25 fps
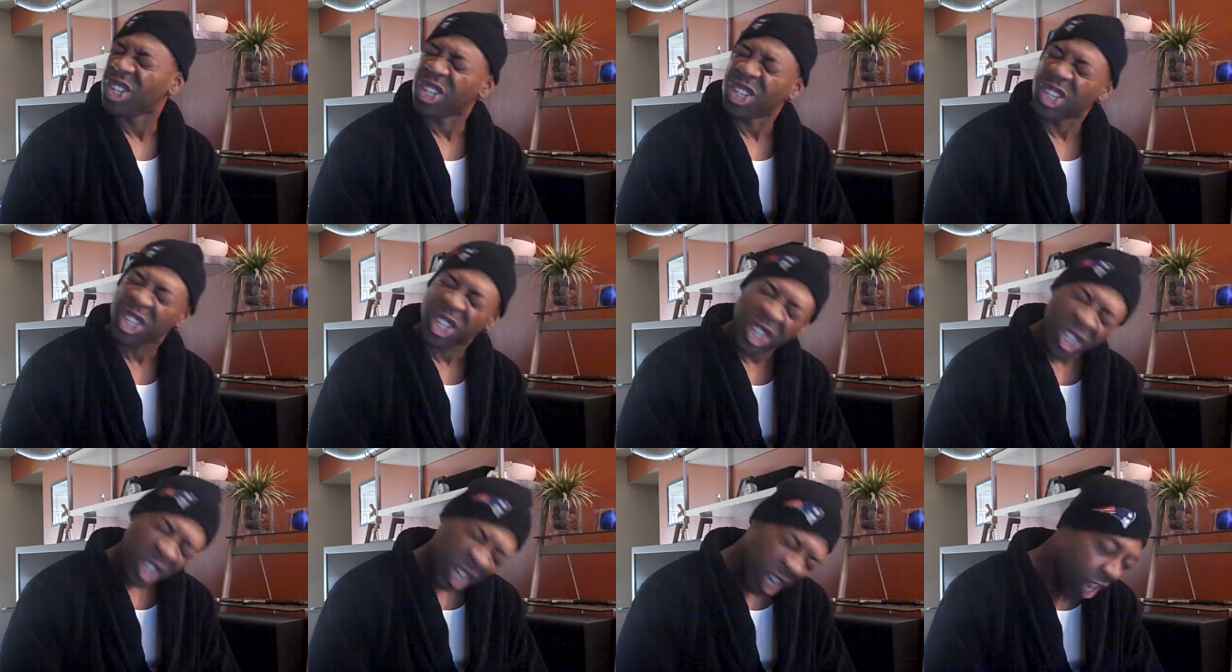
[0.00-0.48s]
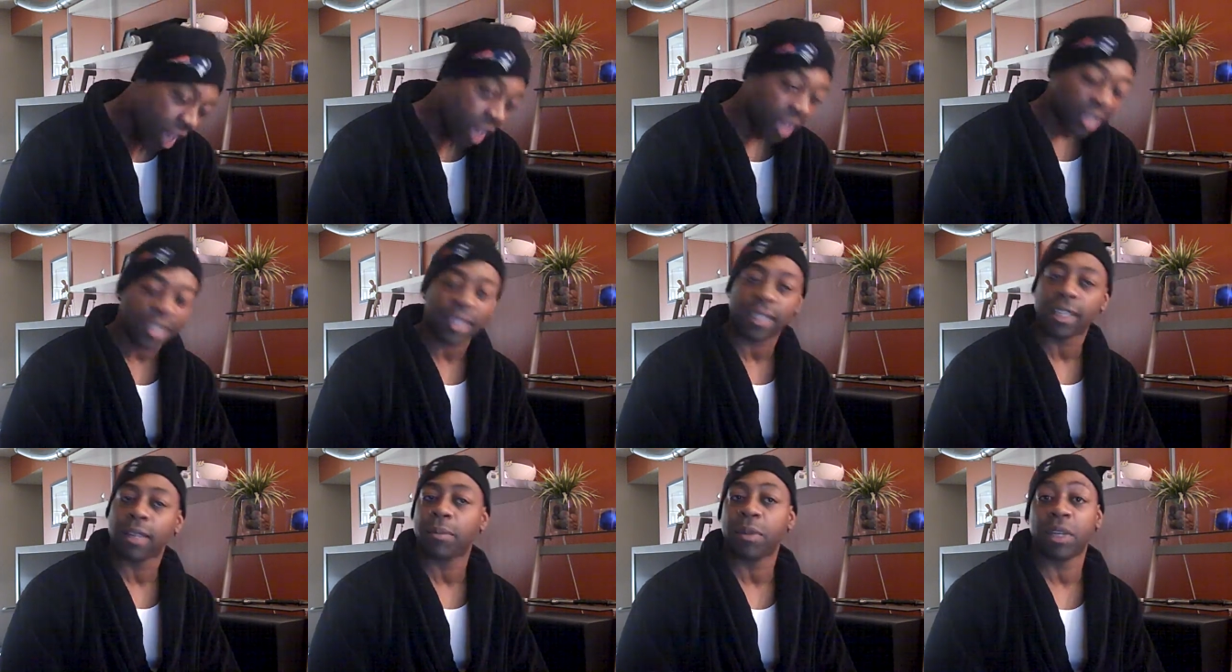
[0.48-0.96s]

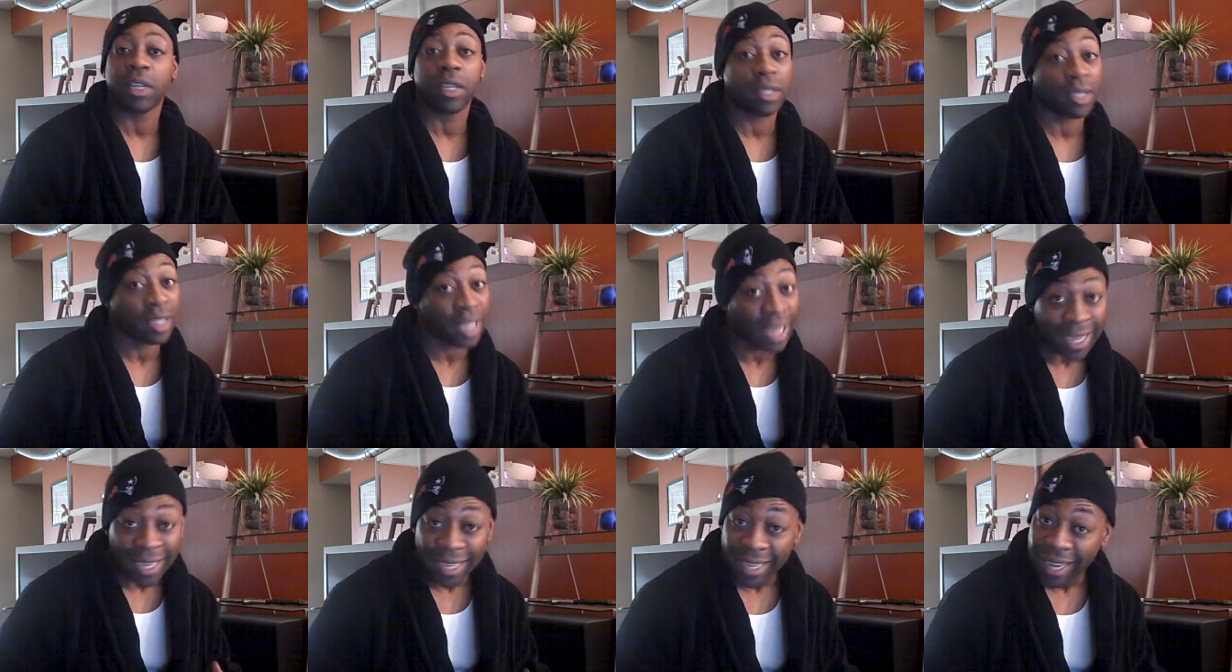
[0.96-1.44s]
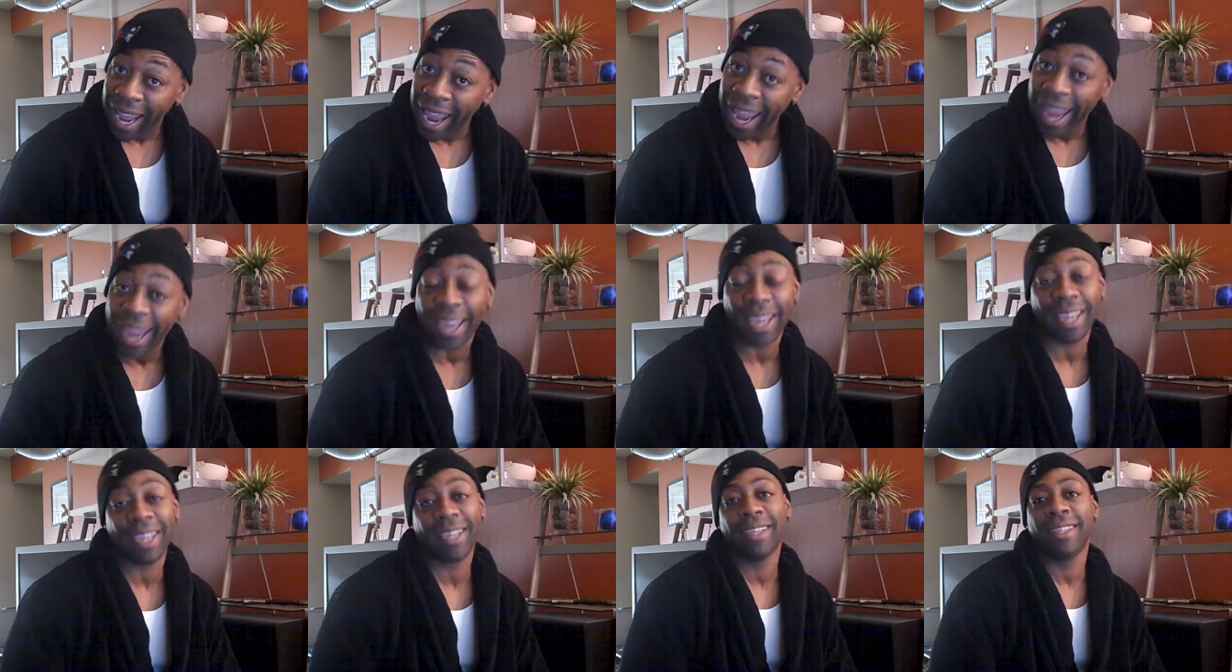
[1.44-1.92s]
just, I mean,
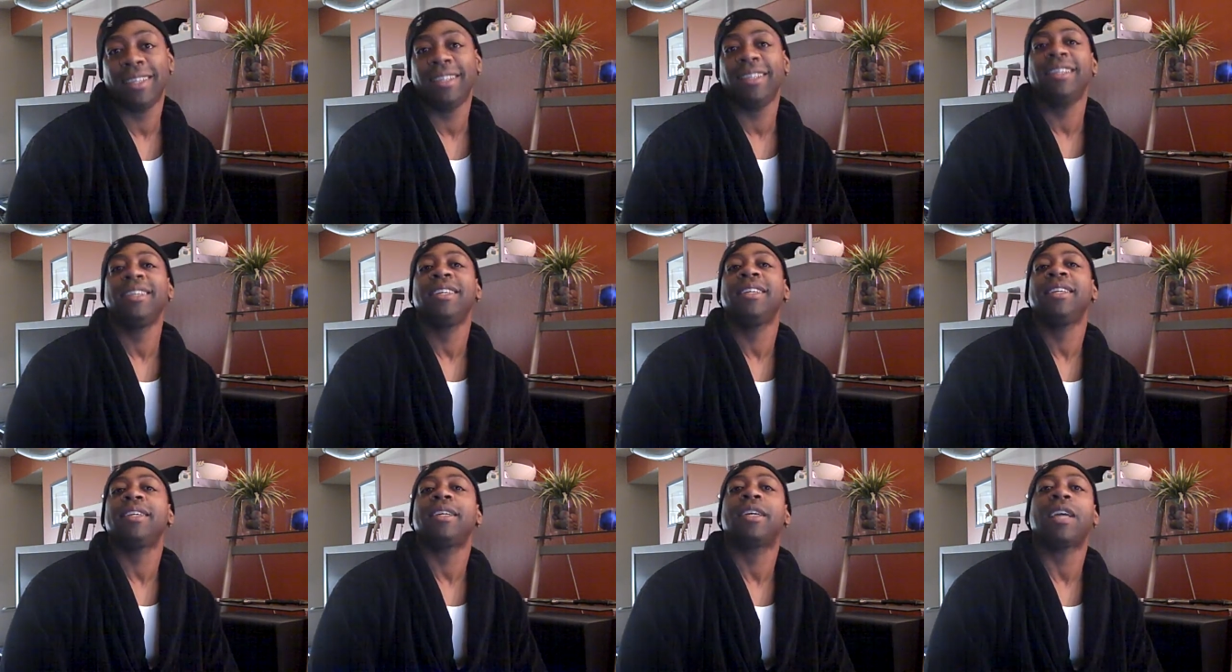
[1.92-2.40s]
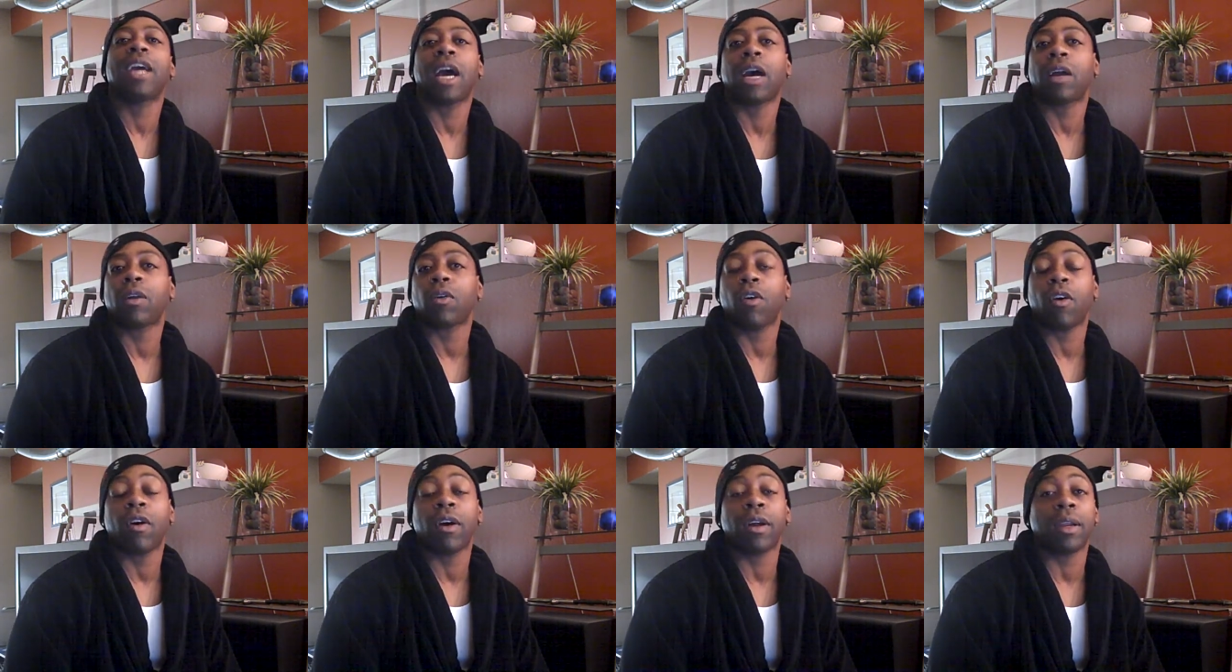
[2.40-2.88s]
today
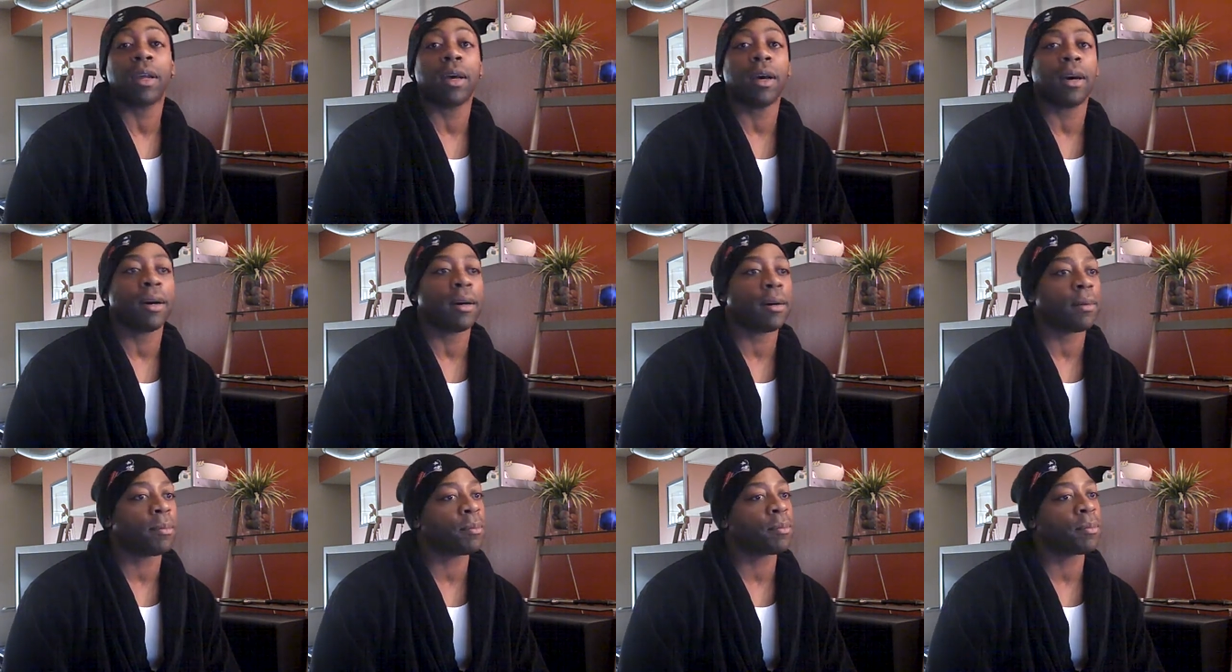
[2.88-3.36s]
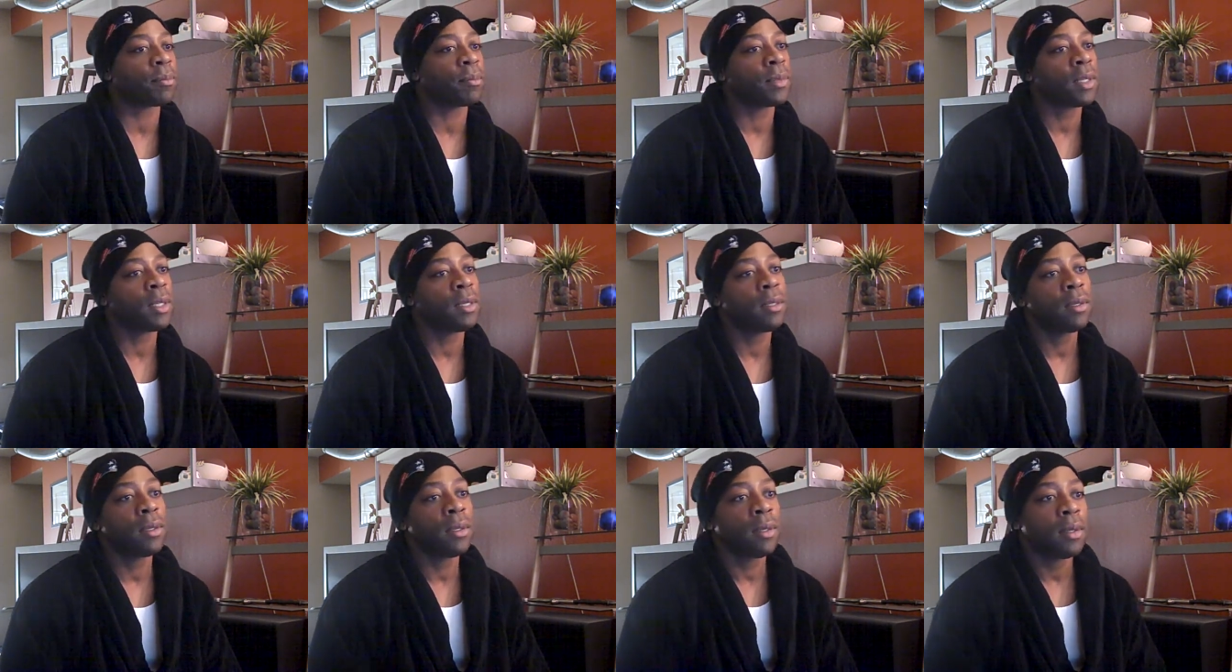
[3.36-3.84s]
got on, um,
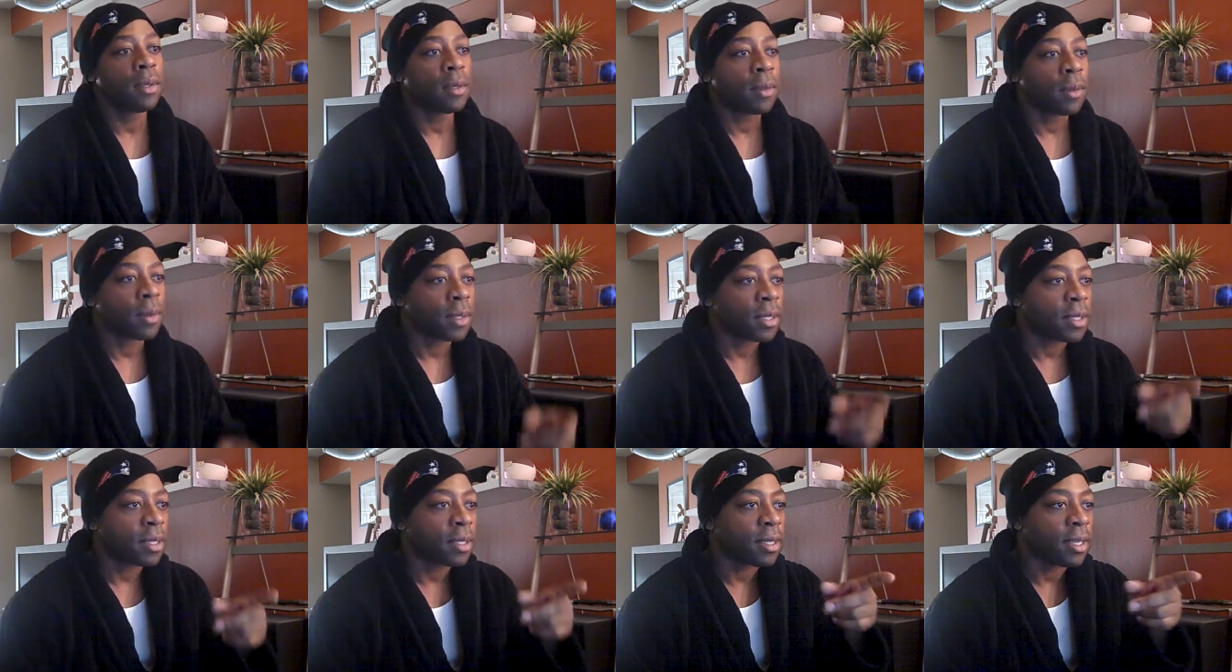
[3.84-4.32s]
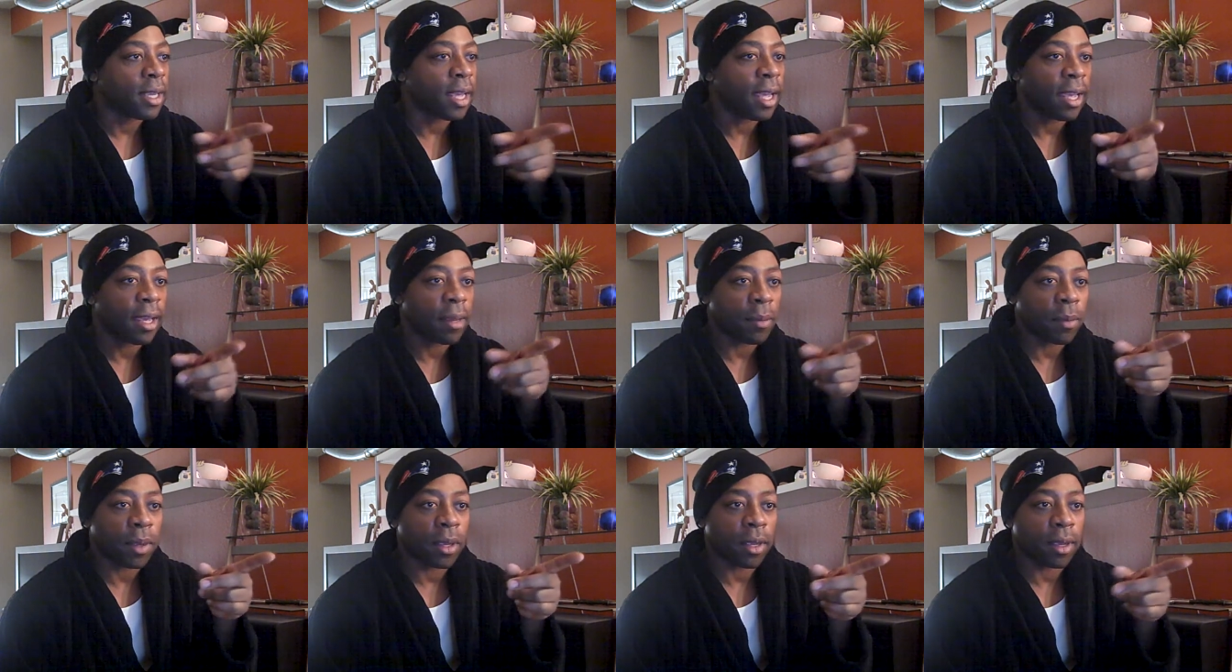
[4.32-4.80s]
what's this
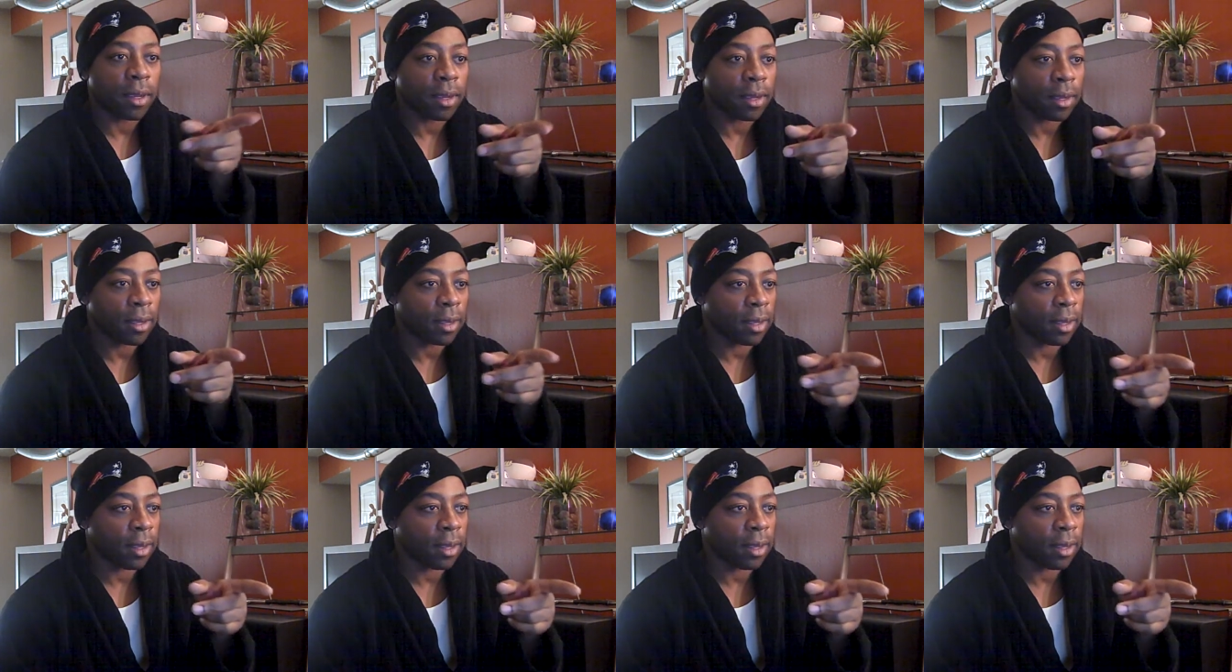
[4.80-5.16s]
game here?